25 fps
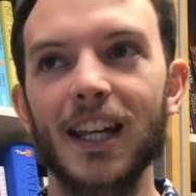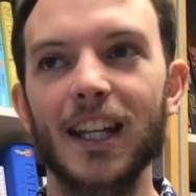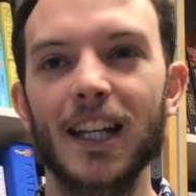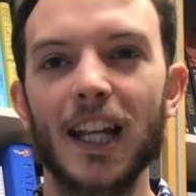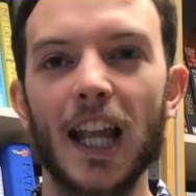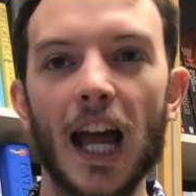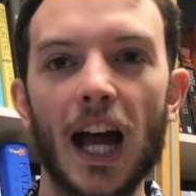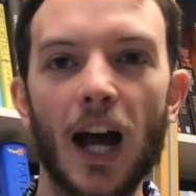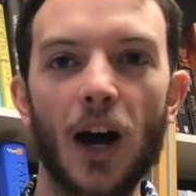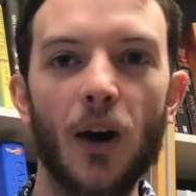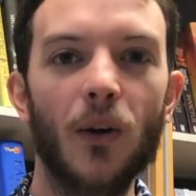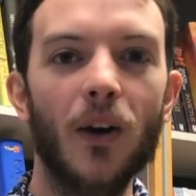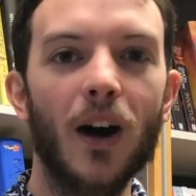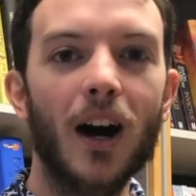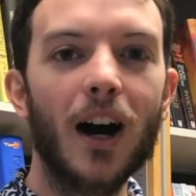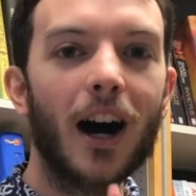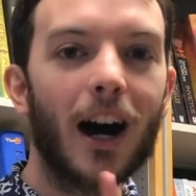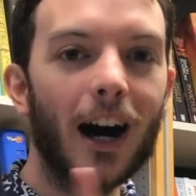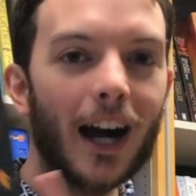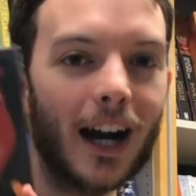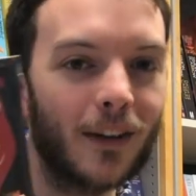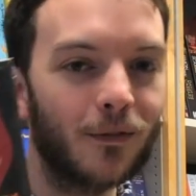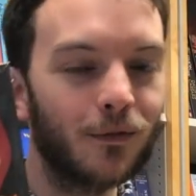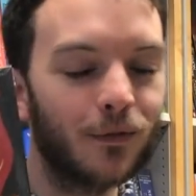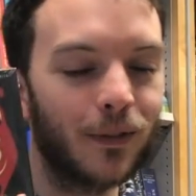Now,
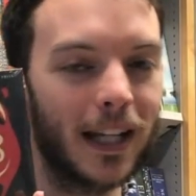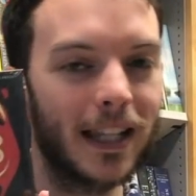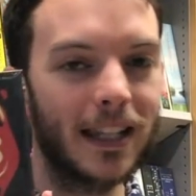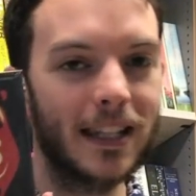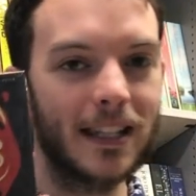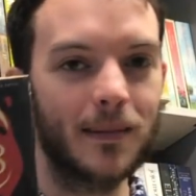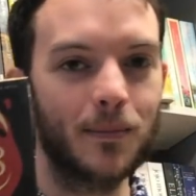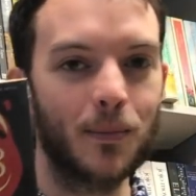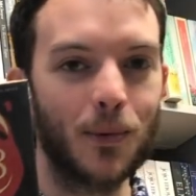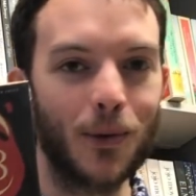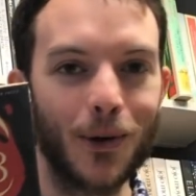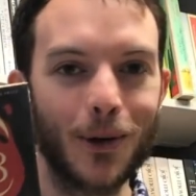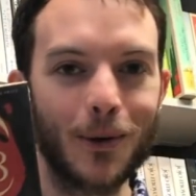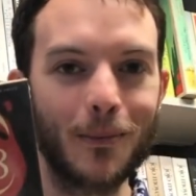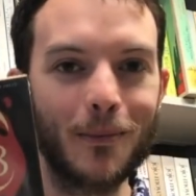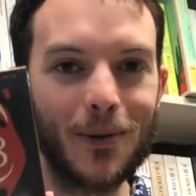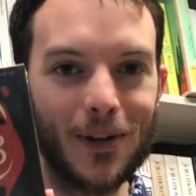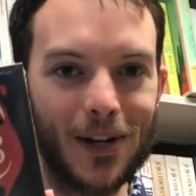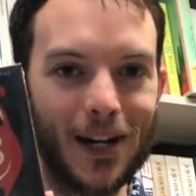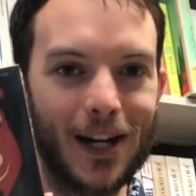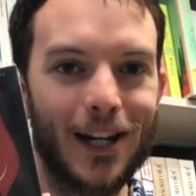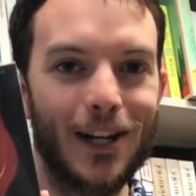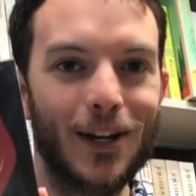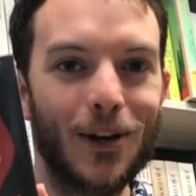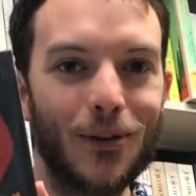I haven't read this book, but
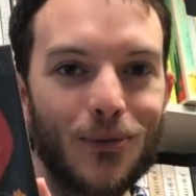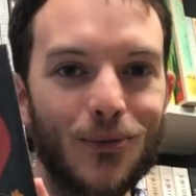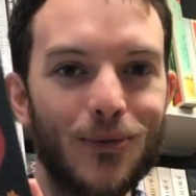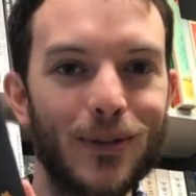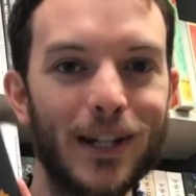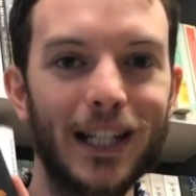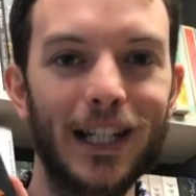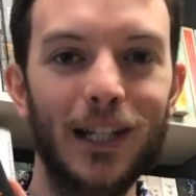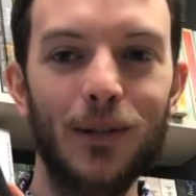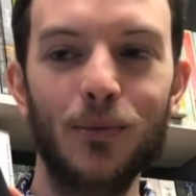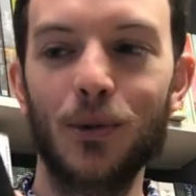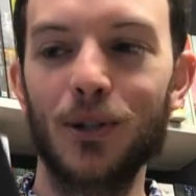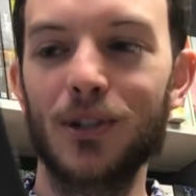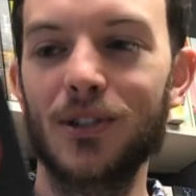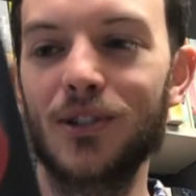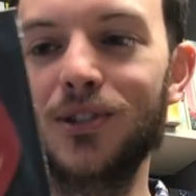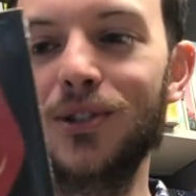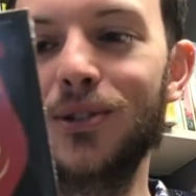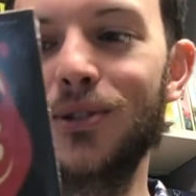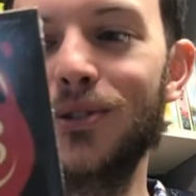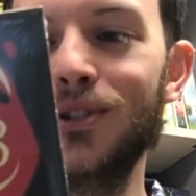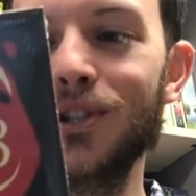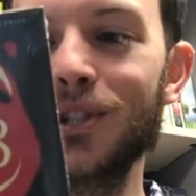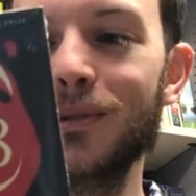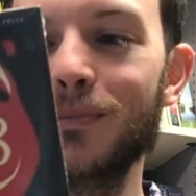I really want
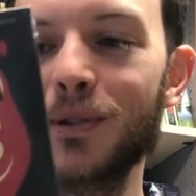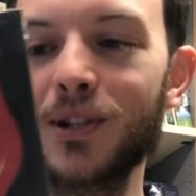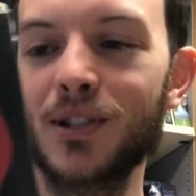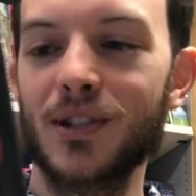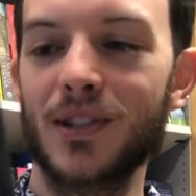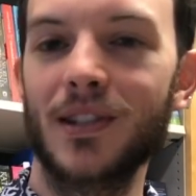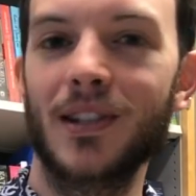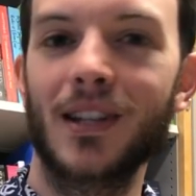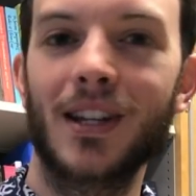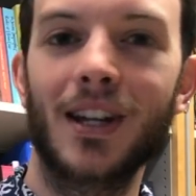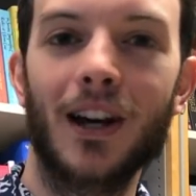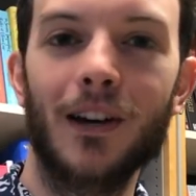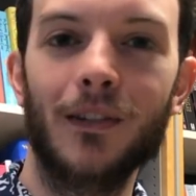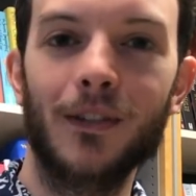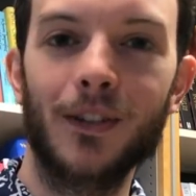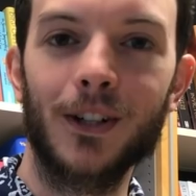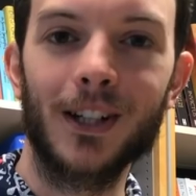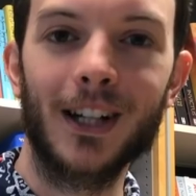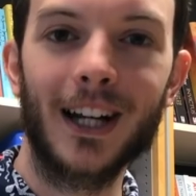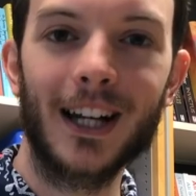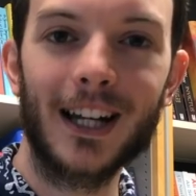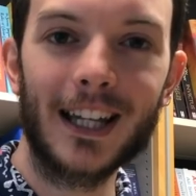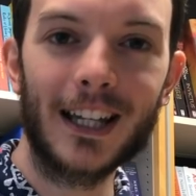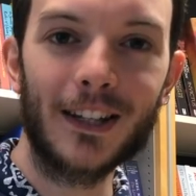to, just because of the cover.